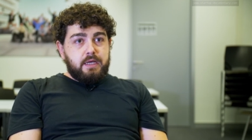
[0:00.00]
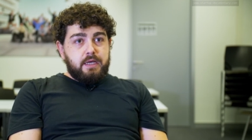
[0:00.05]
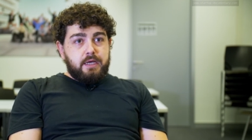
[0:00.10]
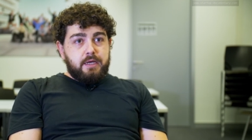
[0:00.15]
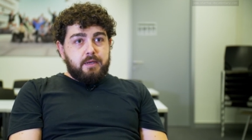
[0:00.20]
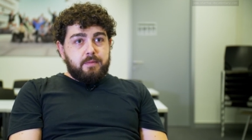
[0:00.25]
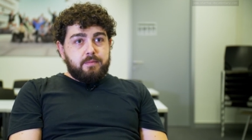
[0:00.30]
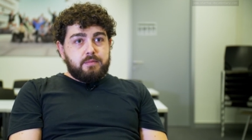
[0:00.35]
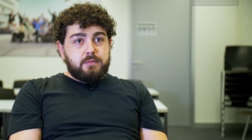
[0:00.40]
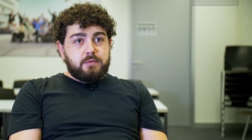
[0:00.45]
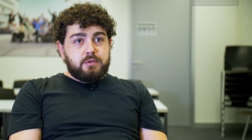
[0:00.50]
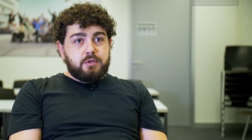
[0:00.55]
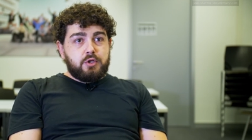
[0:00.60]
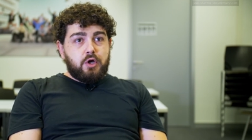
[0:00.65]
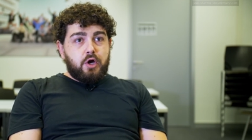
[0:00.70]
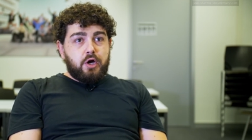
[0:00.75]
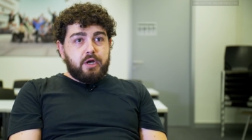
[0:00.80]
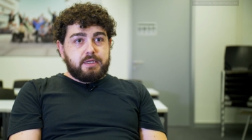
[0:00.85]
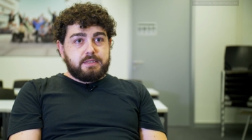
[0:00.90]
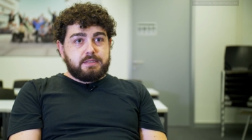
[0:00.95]
um,
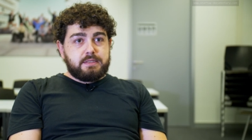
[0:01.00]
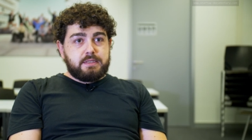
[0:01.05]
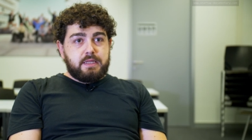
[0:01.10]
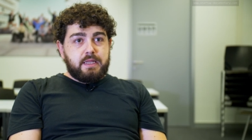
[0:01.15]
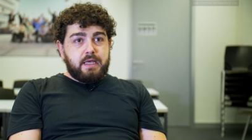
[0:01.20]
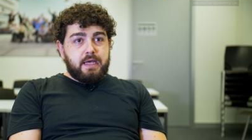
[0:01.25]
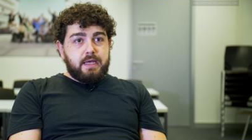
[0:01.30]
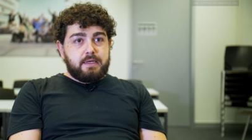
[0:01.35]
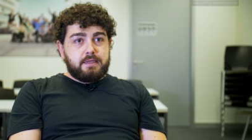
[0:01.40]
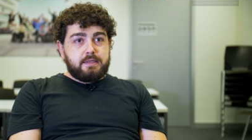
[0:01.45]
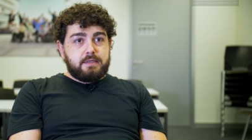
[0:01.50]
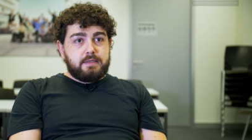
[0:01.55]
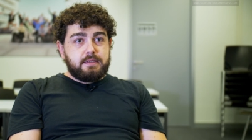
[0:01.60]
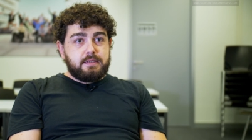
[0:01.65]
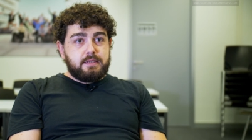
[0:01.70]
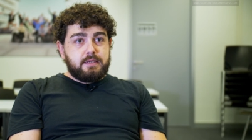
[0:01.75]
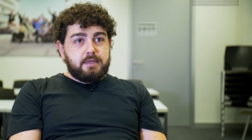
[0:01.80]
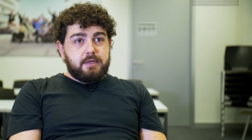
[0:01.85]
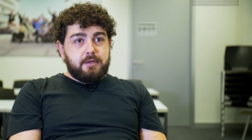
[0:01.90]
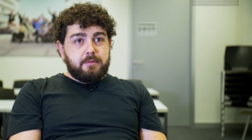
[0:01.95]
taught us that
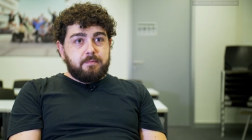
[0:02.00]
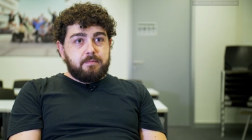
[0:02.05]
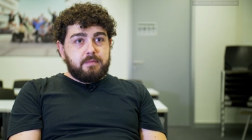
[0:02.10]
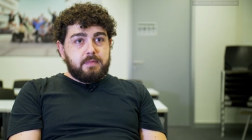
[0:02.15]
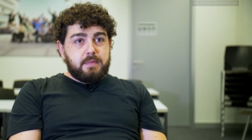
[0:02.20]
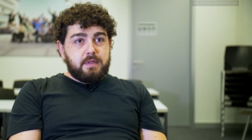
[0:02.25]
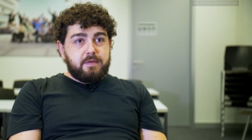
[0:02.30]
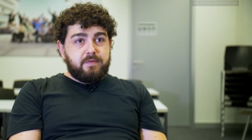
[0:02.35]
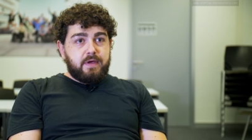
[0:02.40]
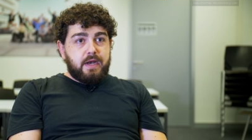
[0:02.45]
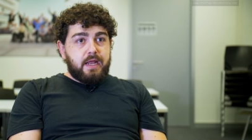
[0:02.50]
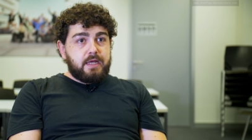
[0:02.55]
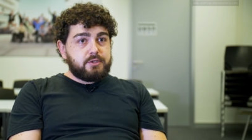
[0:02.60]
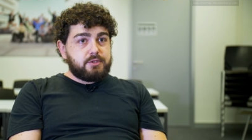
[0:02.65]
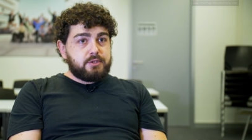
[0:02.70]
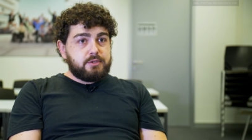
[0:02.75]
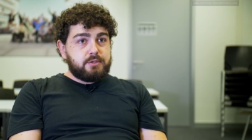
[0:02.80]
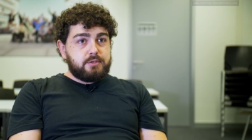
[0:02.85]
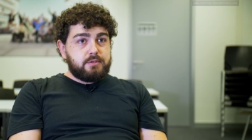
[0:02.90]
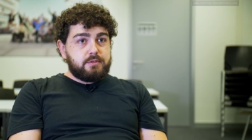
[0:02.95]
um, the
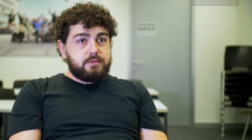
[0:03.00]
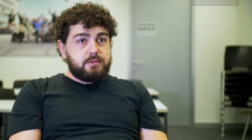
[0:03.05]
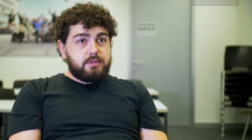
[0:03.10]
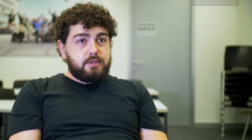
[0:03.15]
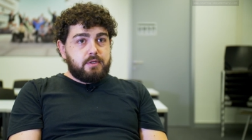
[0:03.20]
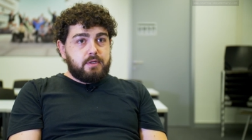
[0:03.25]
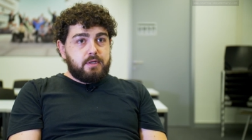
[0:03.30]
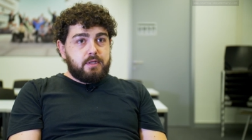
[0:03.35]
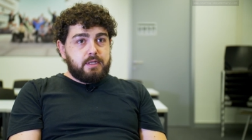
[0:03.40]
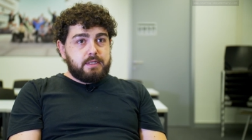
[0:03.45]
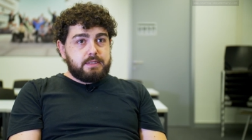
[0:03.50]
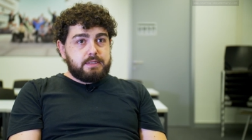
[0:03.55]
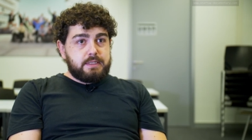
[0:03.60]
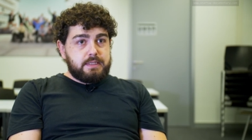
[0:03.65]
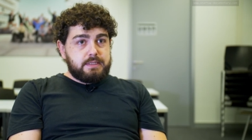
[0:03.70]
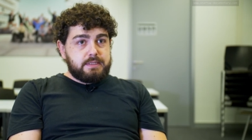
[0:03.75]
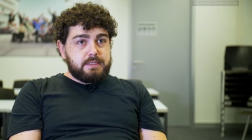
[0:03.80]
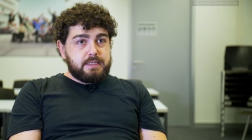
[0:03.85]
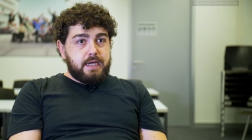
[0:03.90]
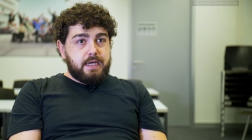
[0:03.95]
financial, uh, let's
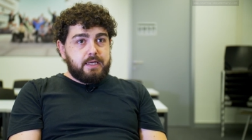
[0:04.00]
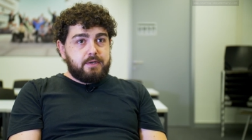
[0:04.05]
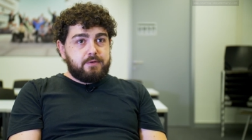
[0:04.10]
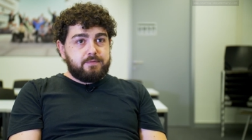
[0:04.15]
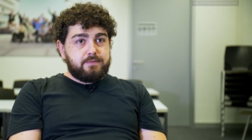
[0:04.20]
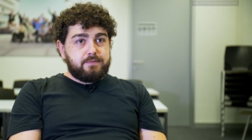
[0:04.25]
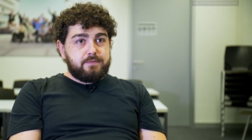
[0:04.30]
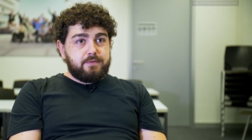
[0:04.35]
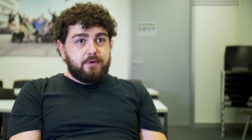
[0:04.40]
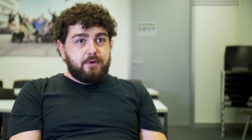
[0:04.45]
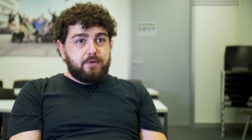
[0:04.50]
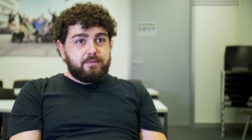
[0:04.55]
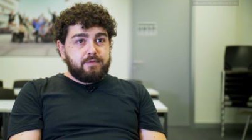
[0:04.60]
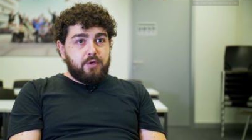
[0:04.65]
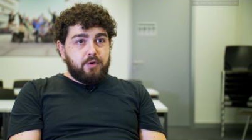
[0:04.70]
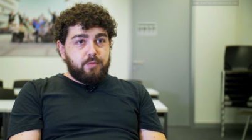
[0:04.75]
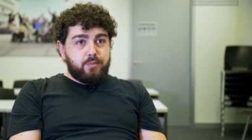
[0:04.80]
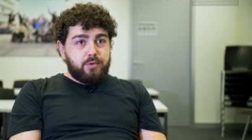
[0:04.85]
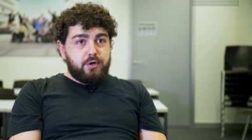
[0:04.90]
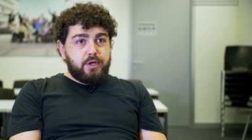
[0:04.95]
say, side of, of
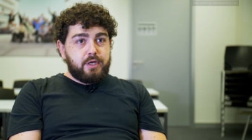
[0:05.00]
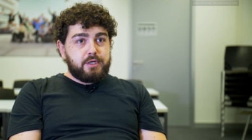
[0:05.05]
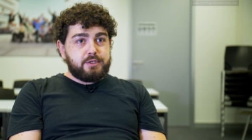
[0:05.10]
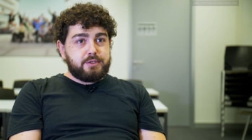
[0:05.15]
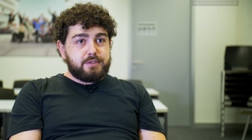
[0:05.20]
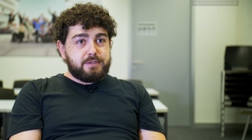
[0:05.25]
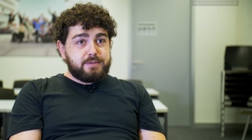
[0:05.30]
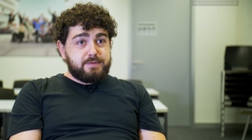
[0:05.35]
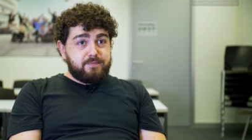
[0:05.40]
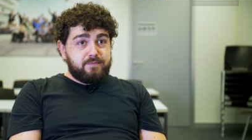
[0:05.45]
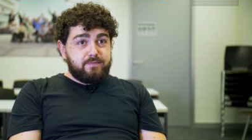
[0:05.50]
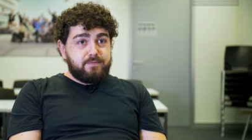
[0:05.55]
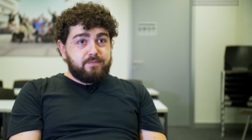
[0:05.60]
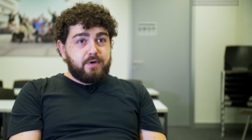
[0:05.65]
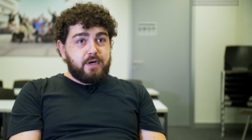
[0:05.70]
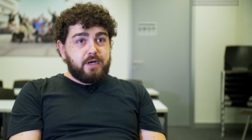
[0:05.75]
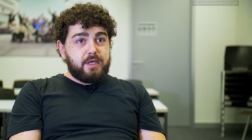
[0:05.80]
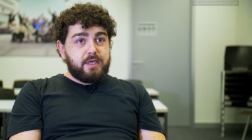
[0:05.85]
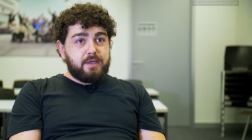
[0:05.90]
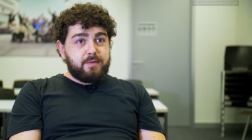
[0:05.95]
the operation is
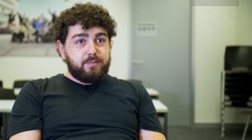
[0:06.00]
very